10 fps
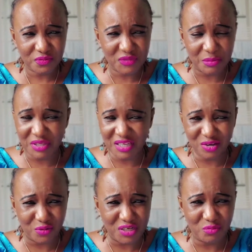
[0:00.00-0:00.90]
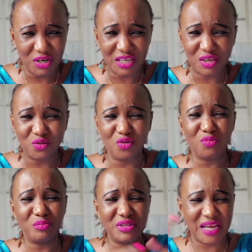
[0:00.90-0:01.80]
then be there already, but they can go
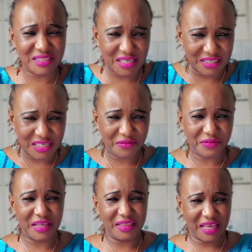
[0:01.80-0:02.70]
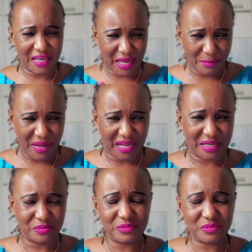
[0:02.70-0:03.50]
mobilize themselves and then come back.